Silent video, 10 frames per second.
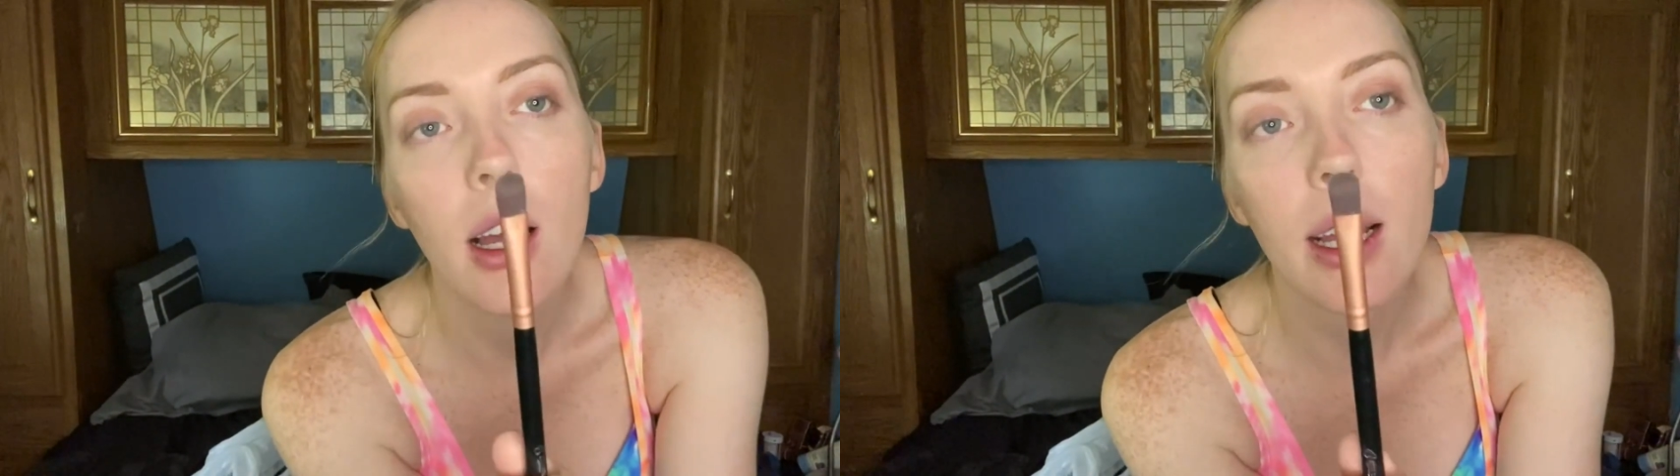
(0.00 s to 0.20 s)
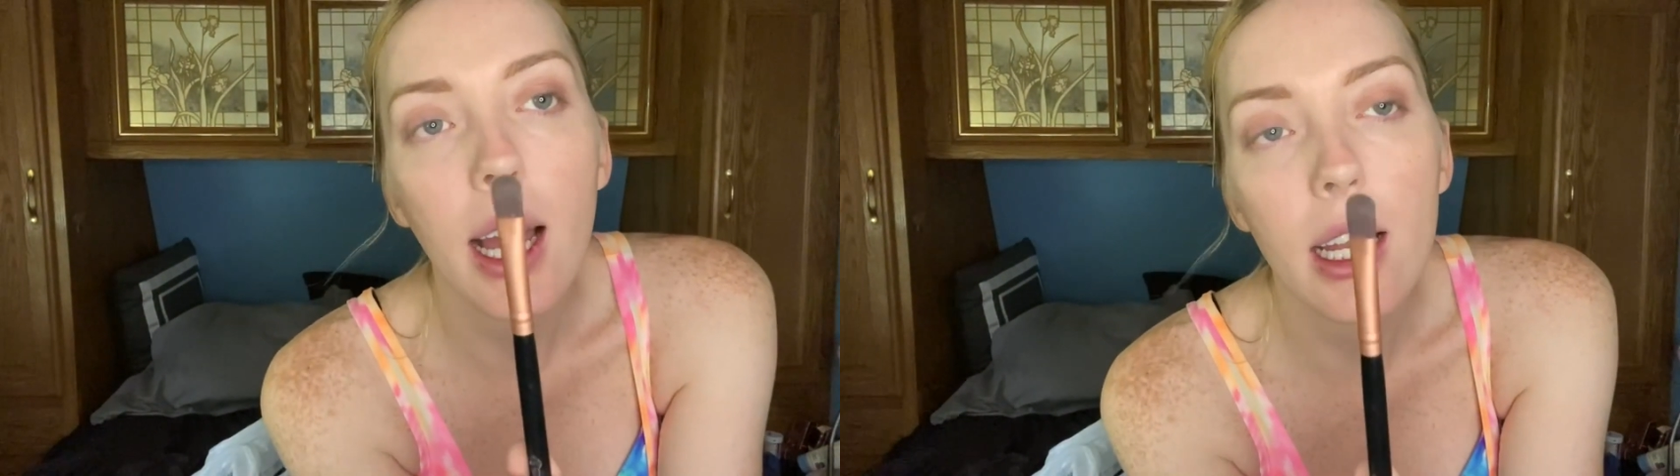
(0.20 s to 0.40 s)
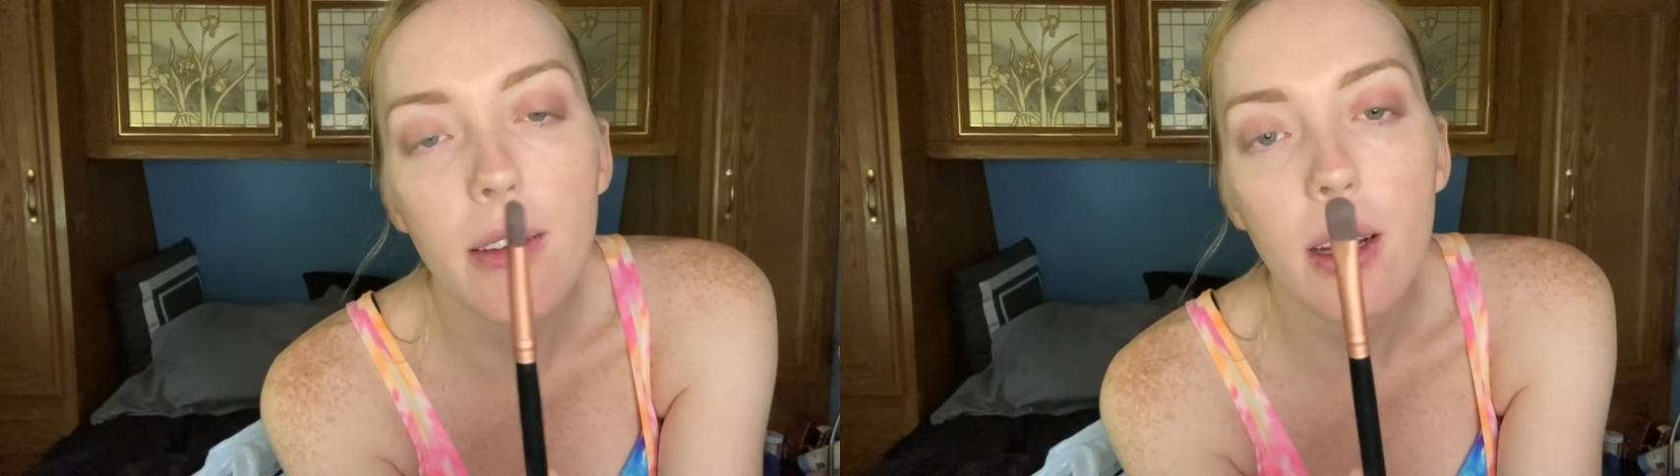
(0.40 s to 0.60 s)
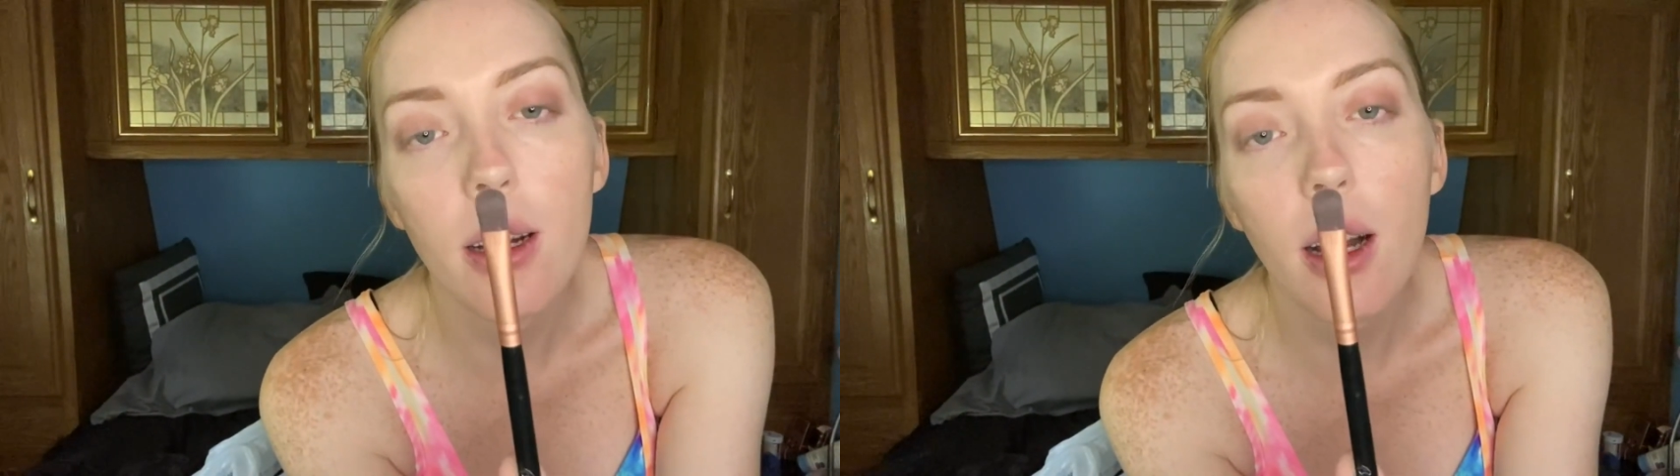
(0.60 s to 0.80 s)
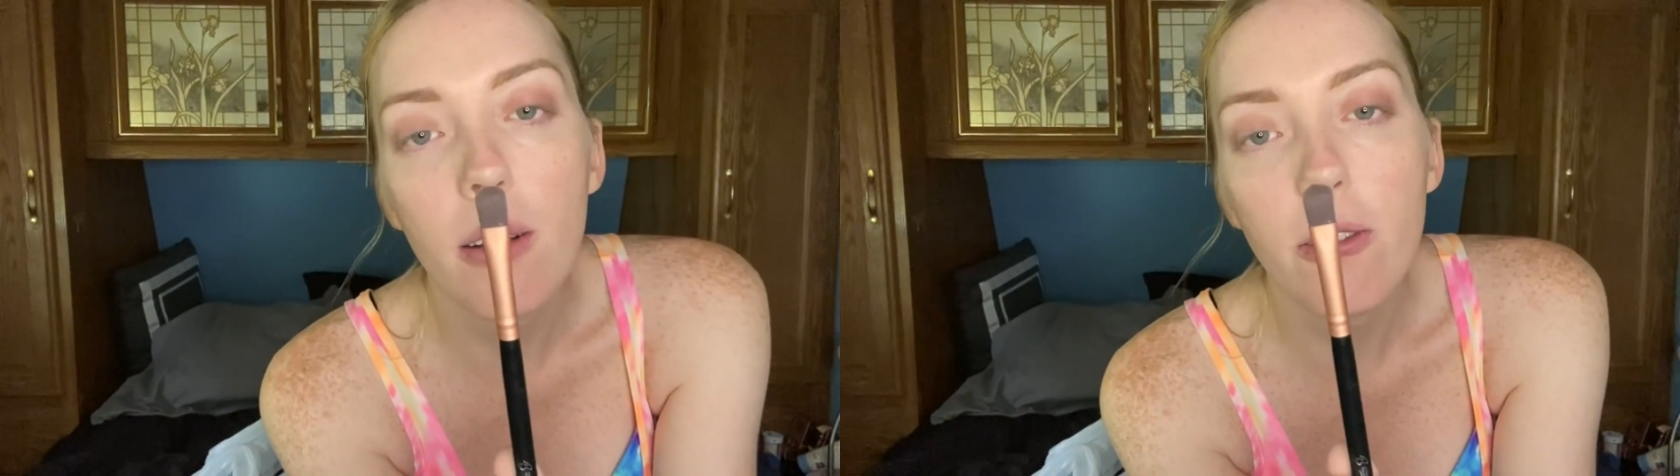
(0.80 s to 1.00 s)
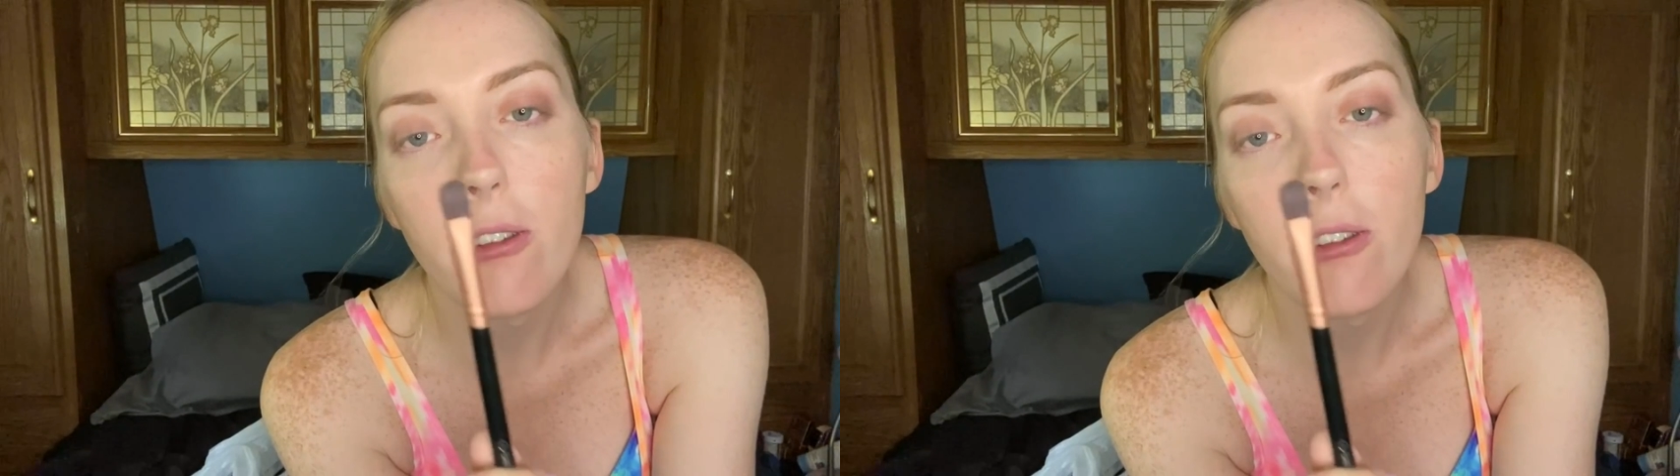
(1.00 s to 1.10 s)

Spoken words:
kind of a